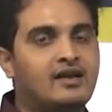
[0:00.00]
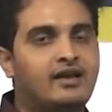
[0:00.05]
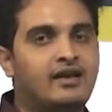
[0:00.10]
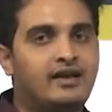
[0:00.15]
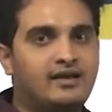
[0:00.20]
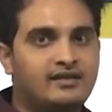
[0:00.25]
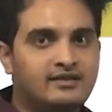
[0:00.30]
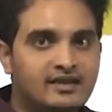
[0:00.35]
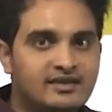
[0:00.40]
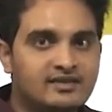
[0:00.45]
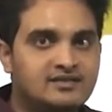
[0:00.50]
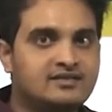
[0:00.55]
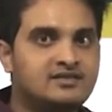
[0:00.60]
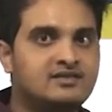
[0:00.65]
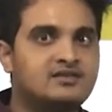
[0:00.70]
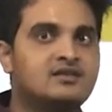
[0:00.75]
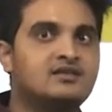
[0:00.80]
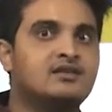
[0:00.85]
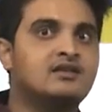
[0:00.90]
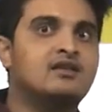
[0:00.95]
In
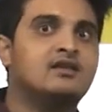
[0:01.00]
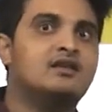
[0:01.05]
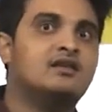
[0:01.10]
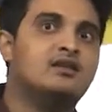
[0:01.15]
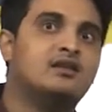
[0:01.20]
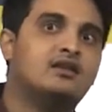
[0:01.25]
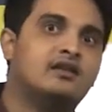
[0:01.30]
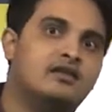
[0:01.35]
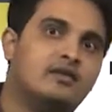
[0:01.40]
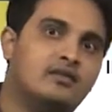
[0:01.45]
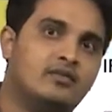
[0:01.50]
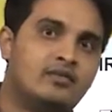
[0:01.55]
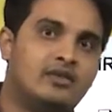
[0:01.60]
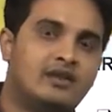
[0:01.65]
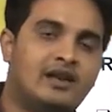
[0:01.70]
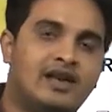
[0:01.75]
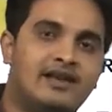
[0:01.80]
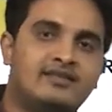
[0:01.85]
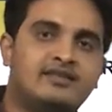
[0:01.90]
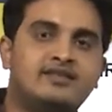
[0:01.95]
this,
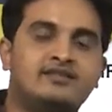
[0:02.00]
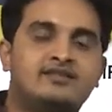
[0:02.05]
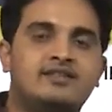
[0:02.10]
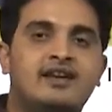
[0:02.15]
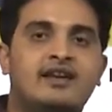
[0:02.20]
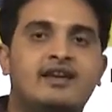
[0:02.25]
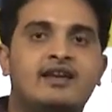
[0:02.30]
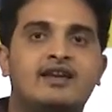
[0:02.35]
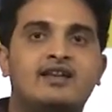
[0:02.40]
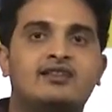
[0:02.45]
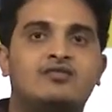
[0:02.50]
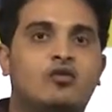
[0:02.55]
Lacey's theory is